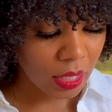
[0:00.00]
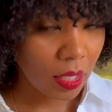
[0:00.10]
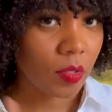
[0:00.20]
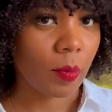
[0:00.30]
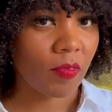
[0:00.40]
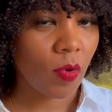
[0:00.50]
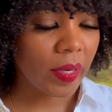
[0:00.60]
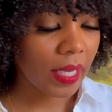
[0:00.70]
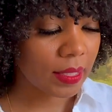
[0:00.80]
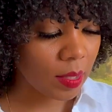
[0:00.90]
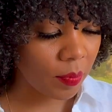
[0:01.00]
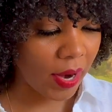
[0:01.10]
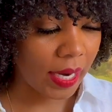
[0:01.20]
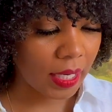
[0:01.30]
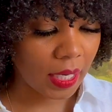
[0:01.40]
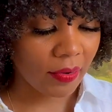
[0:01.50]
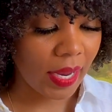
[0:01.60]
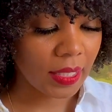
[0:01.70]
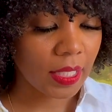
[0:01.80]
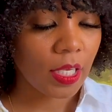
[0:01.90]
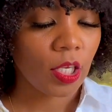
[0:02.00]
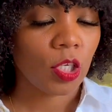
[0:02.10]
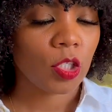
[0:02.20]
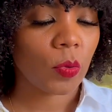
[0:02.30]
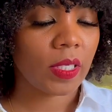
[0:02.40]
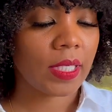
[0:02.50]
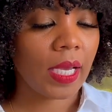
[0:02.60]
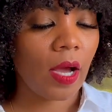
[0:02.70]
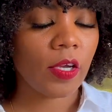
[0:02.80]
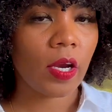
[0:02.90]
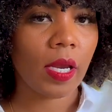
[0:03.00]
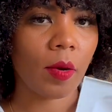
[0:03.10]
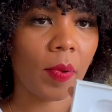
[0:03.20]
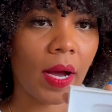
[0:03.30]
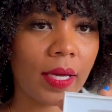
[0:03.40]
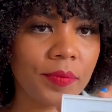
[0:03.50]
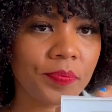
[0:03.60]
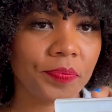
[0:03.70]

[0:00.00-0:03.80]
Hold on, before we get to the branding, right? So when you take out your AirPod,